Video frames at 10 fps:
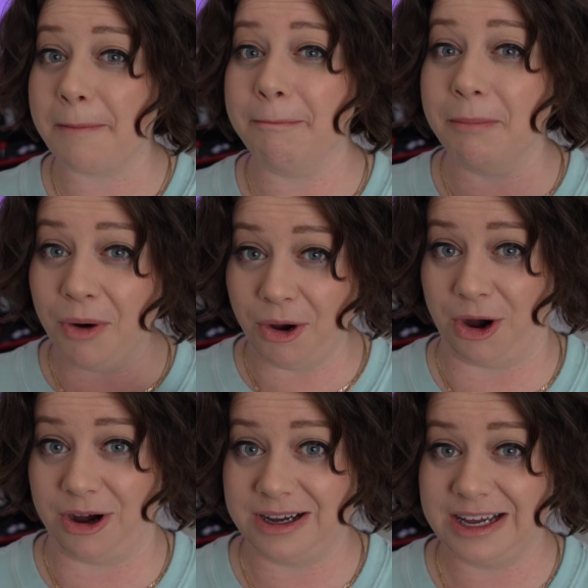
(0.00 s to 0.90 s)

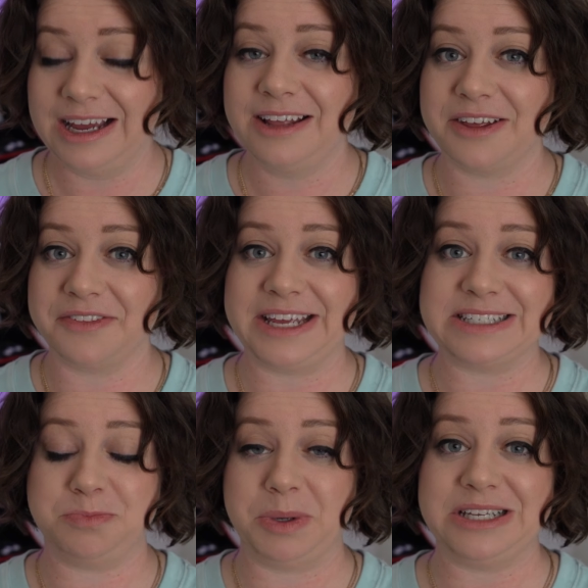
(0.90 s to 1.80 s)
more than
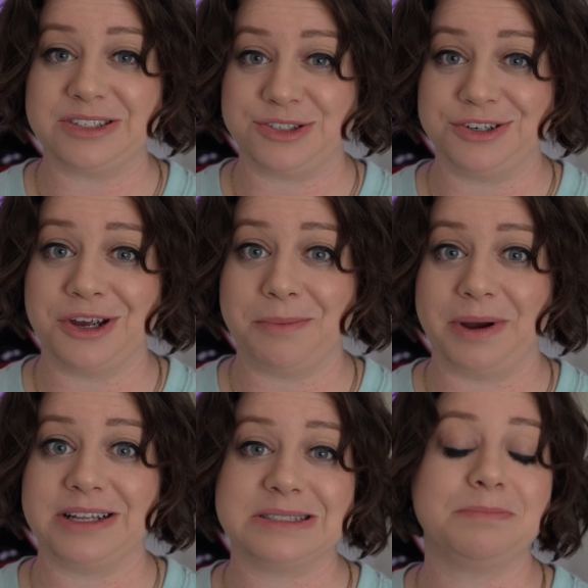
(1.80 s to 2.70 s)
these Beats Studio
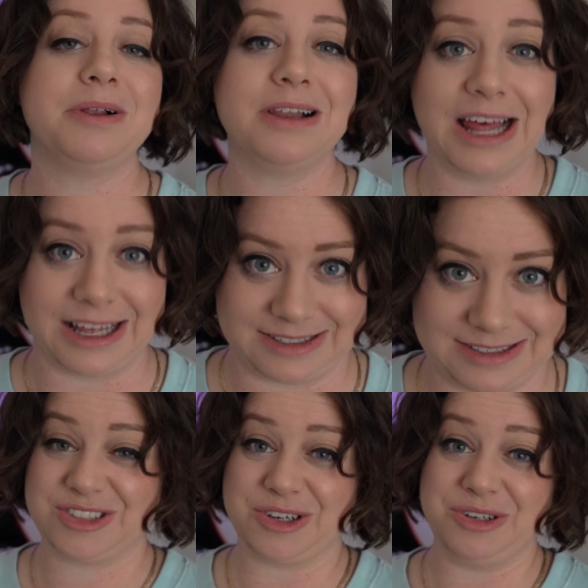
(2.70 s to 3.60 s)
Buds Plus.
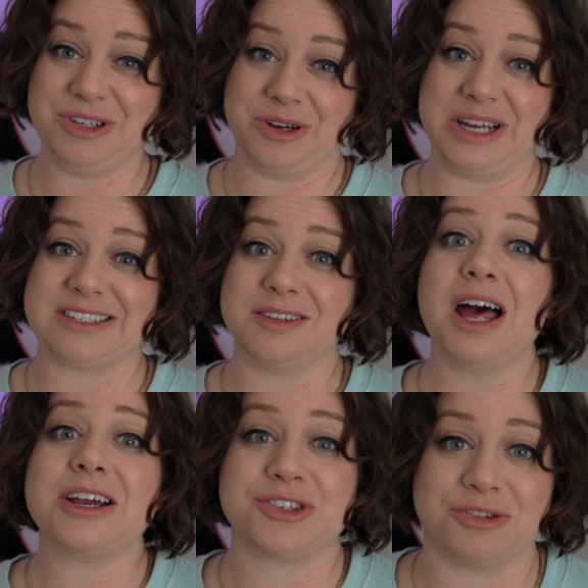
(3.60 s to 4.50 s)
So, you know, it's a
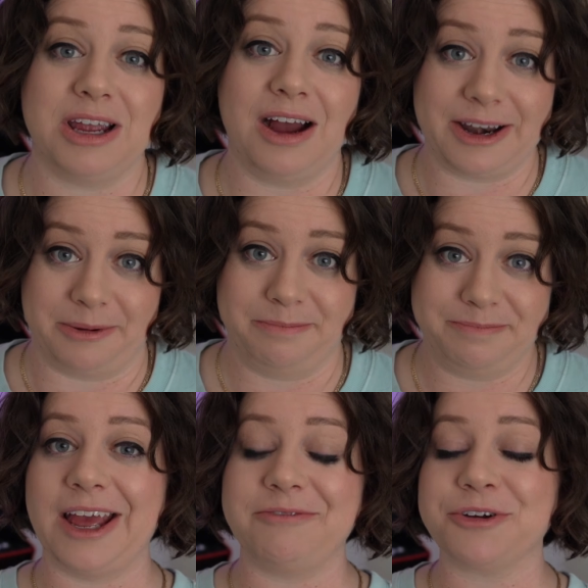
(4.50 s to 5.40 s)
luxury item.
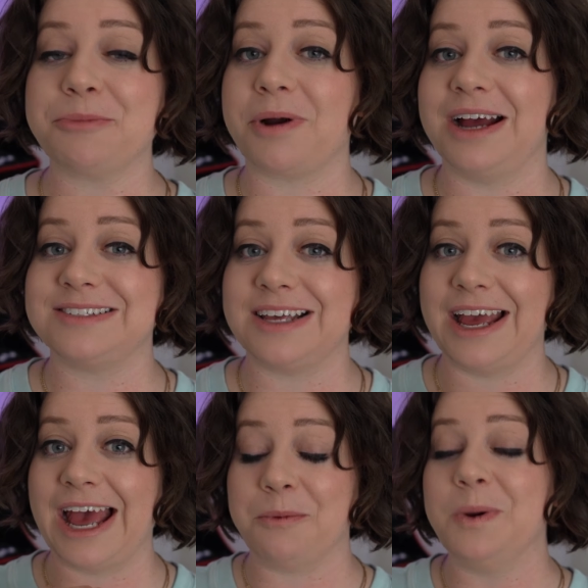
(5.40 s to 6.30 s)
And for the price
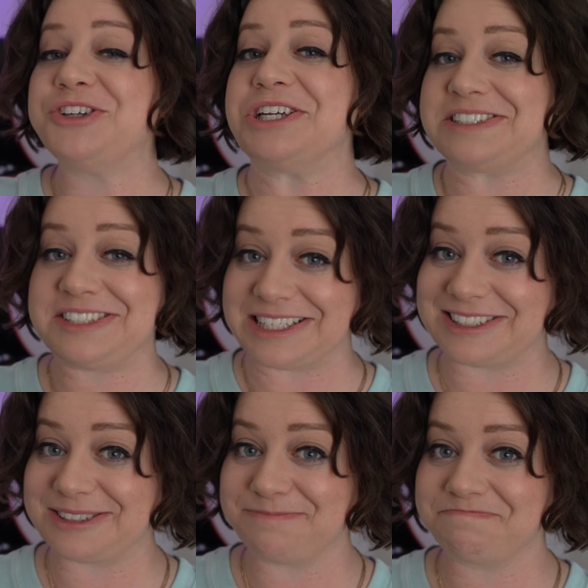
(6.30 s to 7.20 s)
at which it
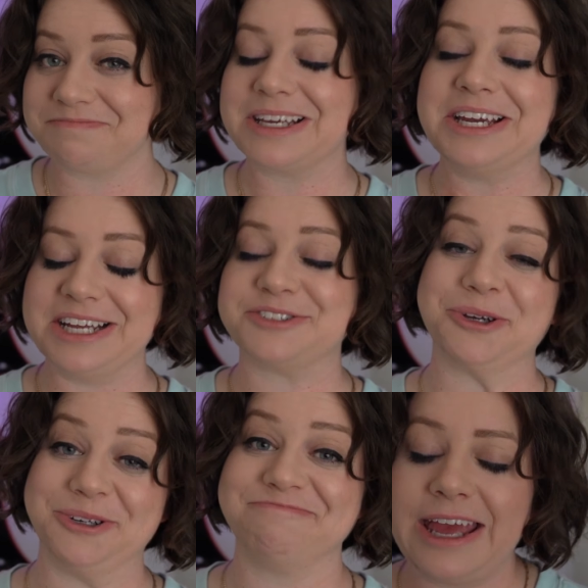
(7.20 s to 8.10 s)
sits, it's
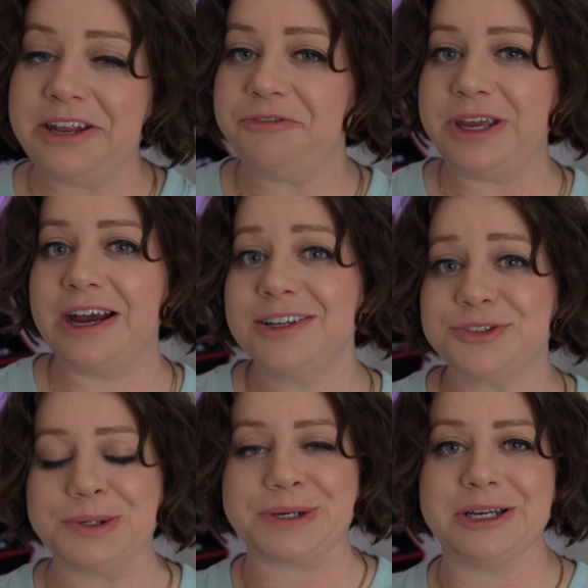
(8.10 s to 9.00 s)
good. And if we are
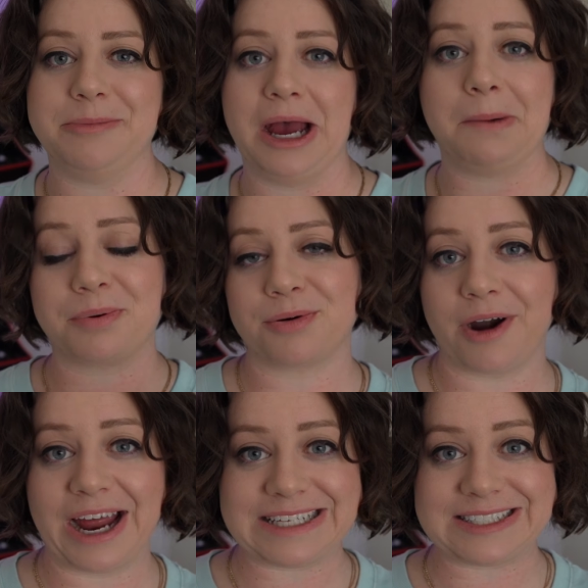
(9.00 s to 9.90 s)
talking about
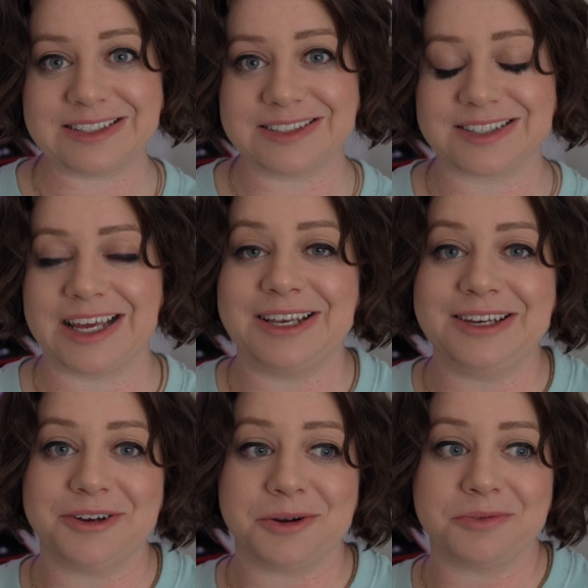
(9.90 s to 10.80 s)
prices
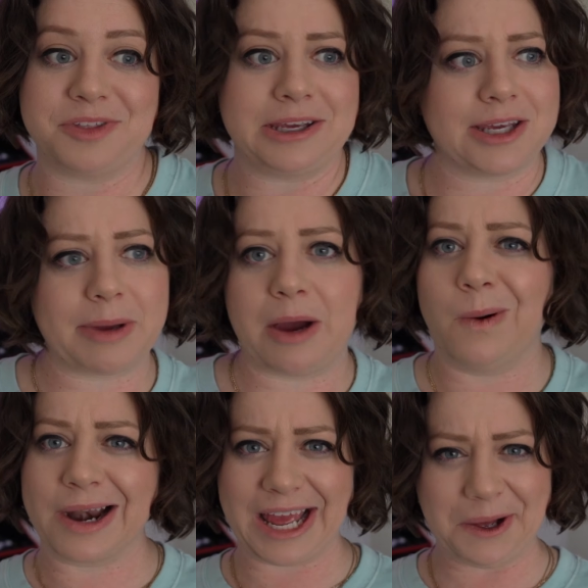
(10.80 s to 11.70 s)
and, you know, thinking about
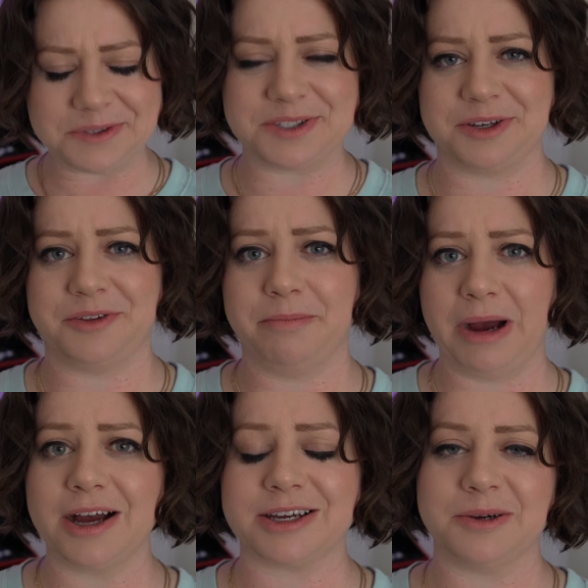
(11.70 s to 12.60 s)
what else is on the
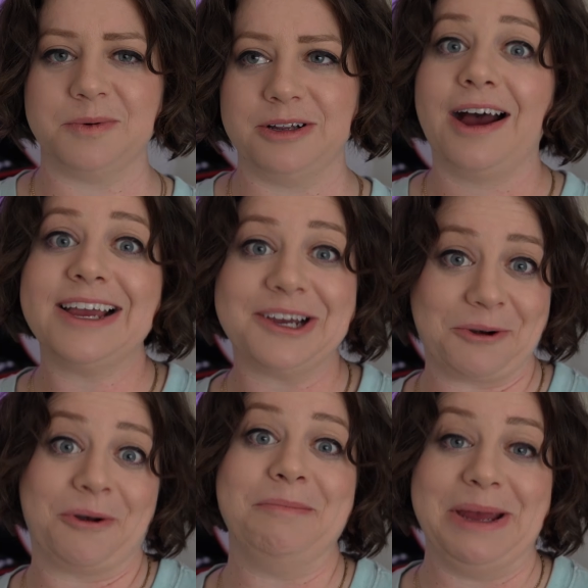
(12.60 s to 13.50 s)
market, well, I
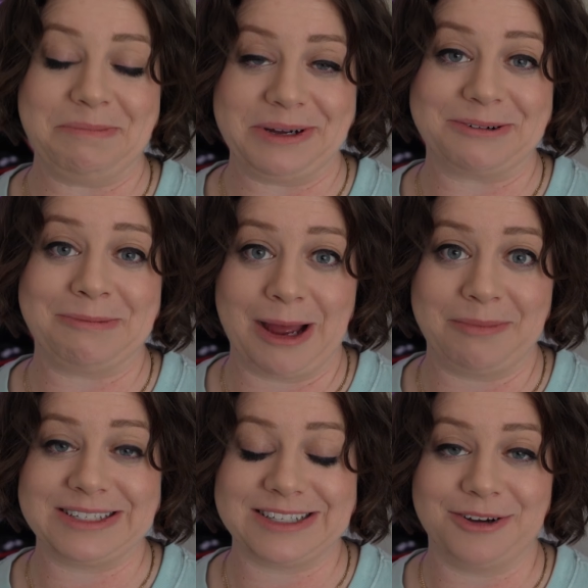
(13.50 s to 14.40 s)
gotta remind
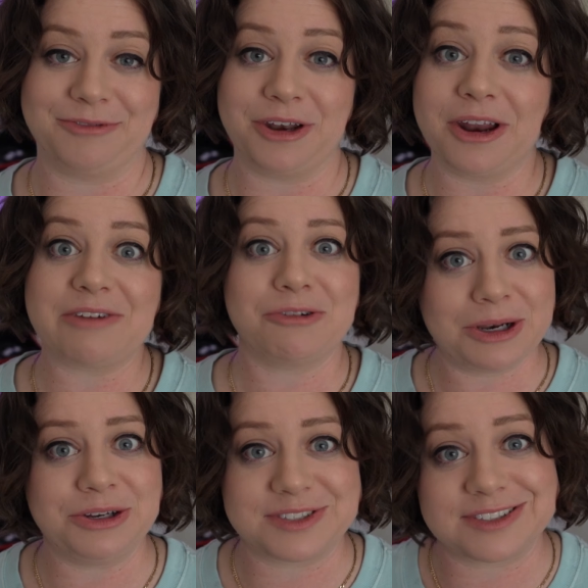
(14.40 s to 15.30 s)
myself that not
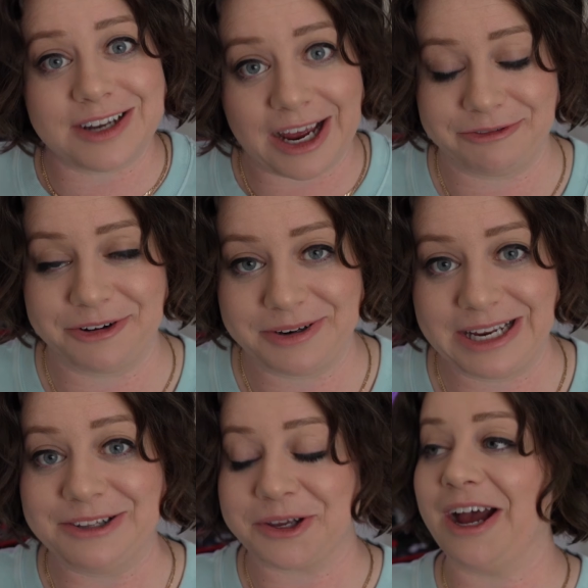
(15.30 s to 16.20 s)
everyone uses an iPhone.
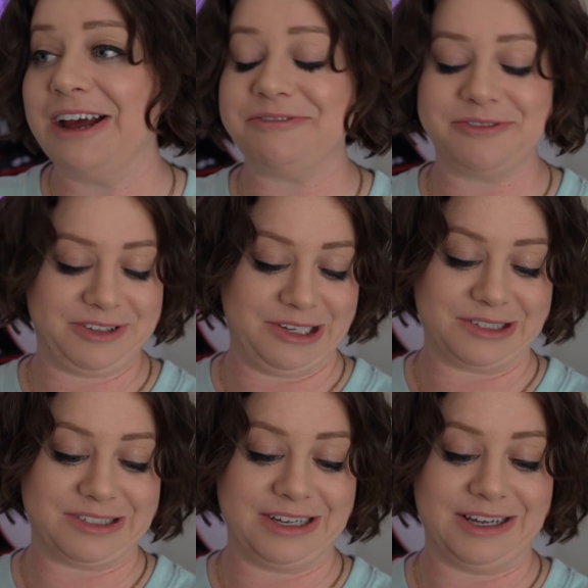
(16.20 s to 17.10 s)
And look, I've
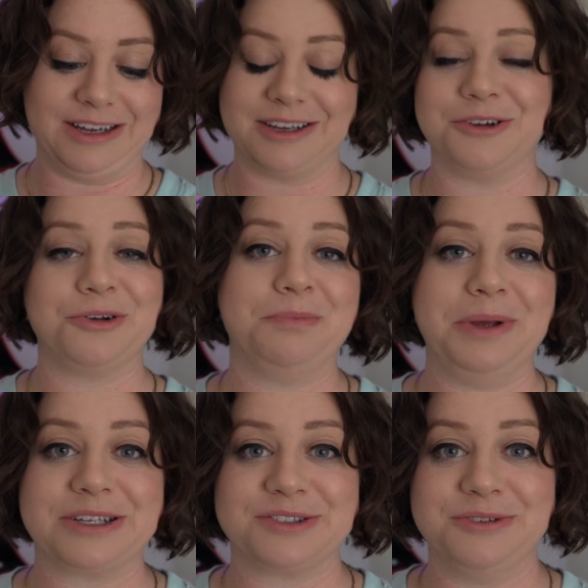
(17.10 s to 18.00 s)
used Google
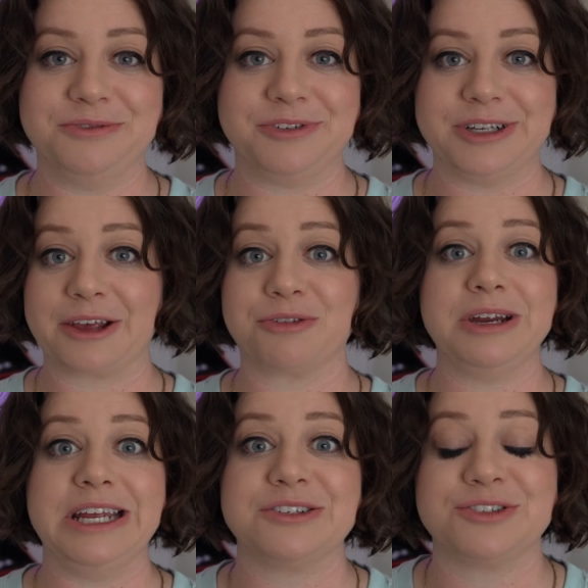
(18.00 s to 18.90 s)
Pixel for like
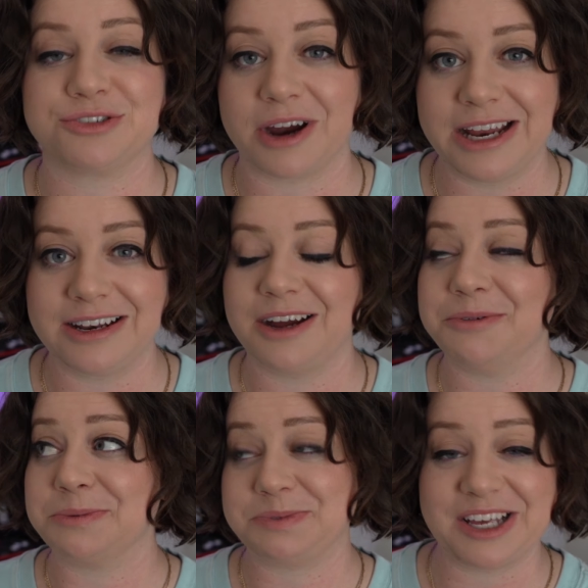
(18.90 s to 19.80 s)
3 years straight. I
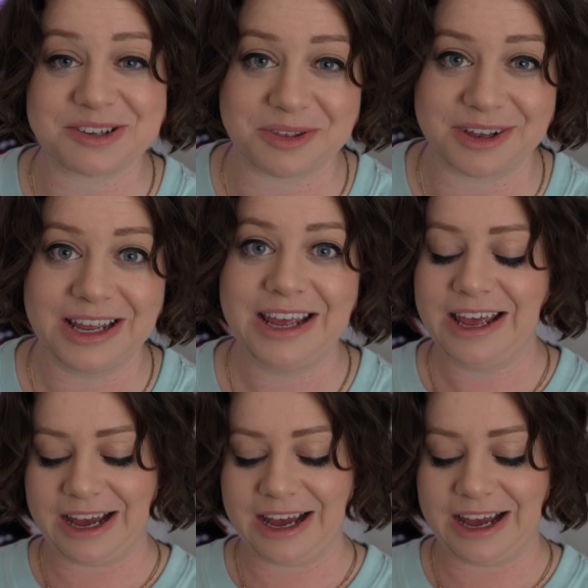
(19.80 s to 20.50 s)
was obsessed with it.